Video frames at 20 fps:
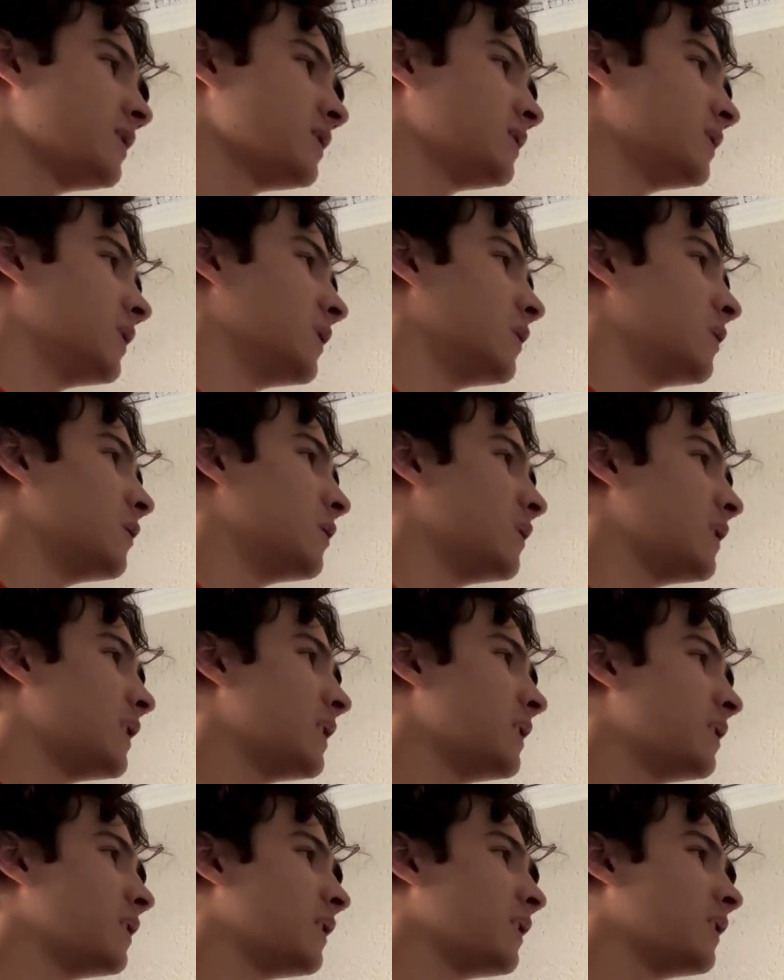So
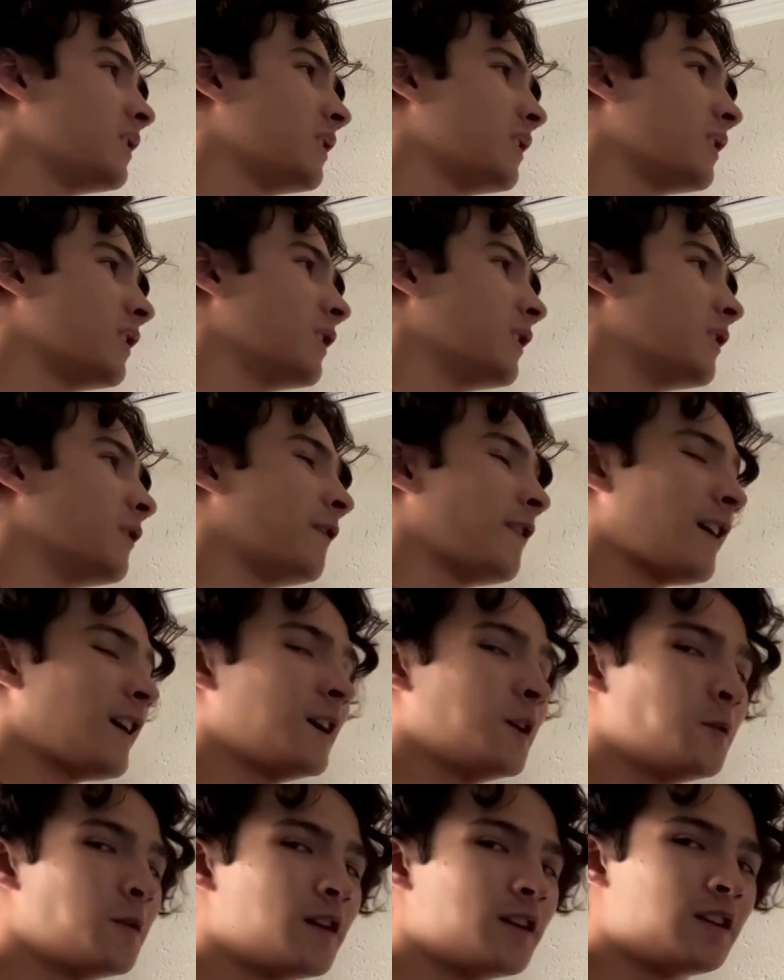in the
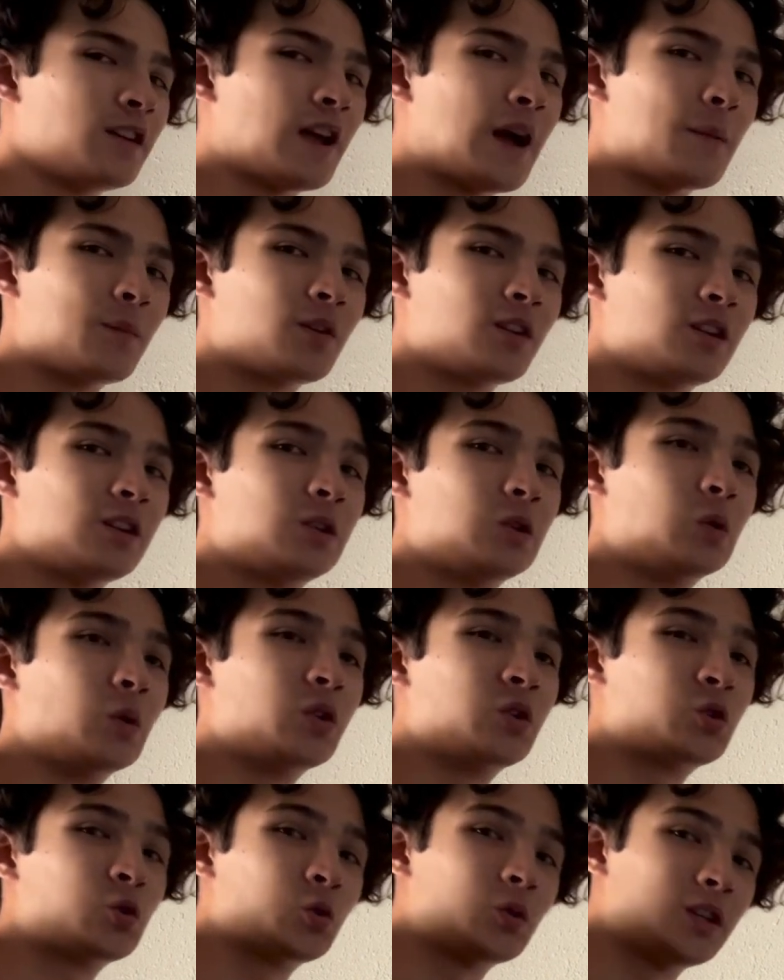fire one, I'm gonna do a
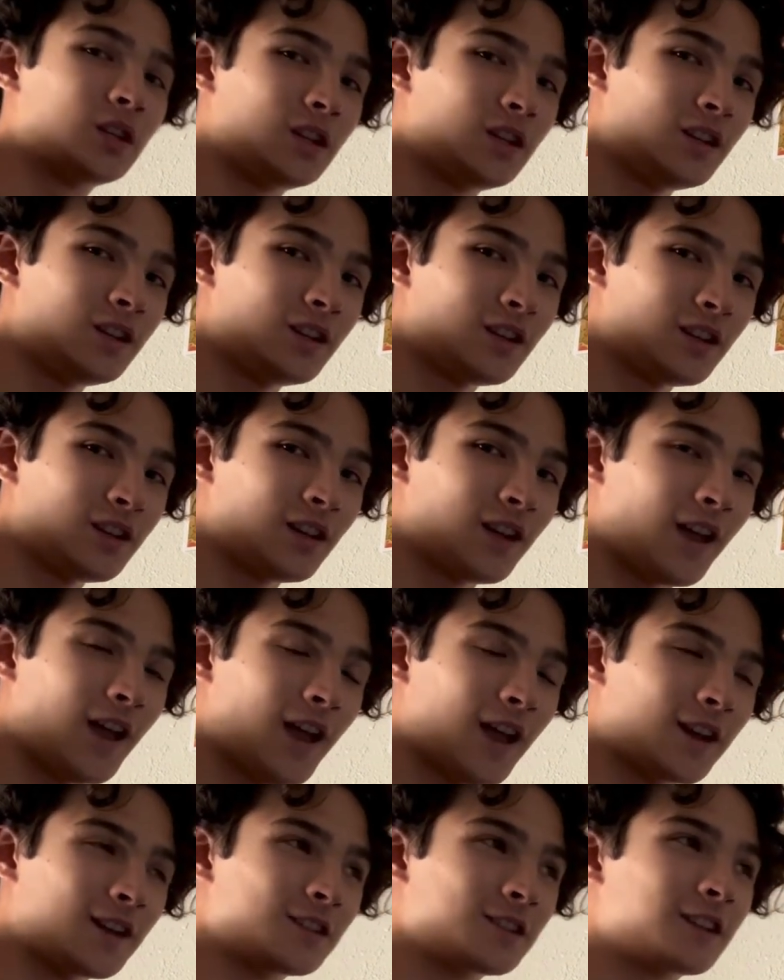tree,
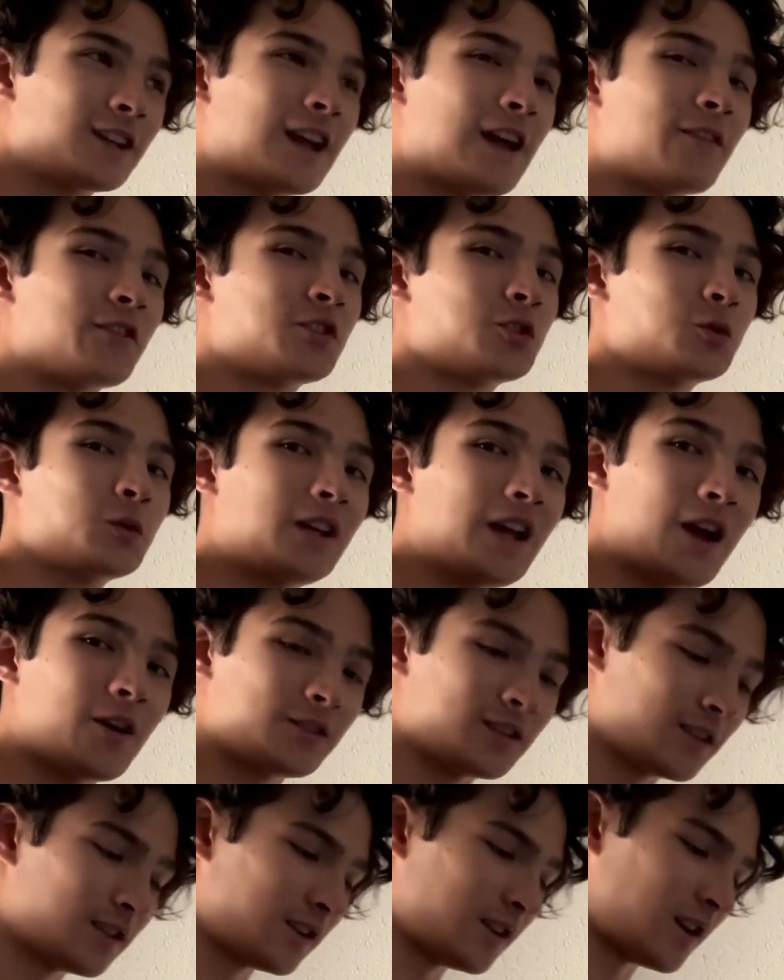and it's gonna have a tree house
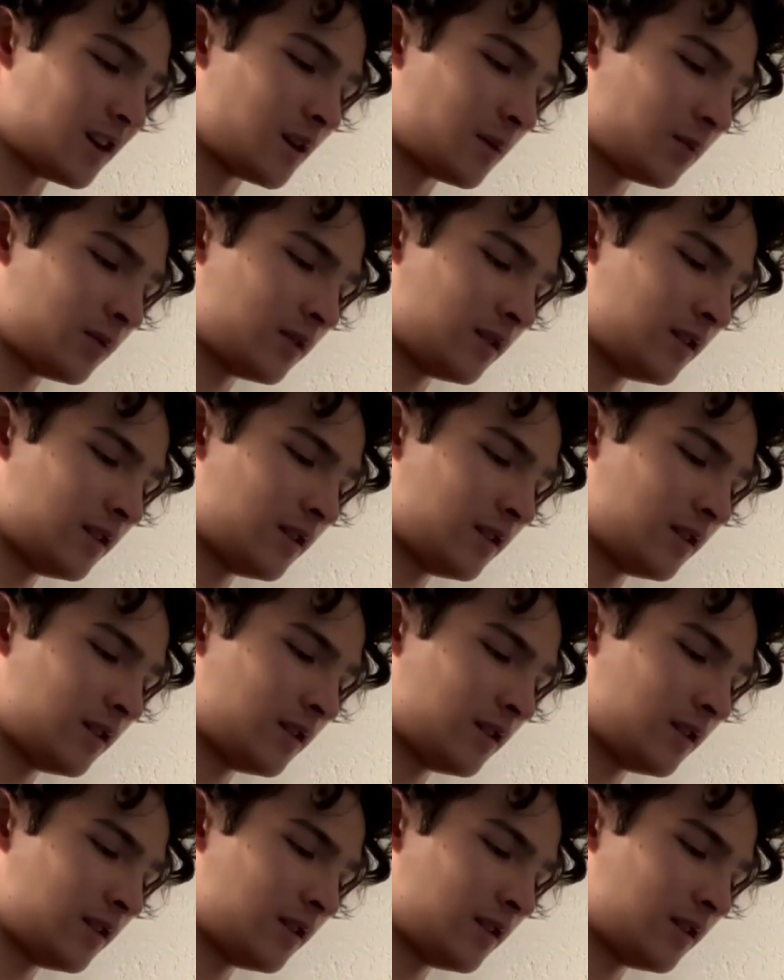at the top,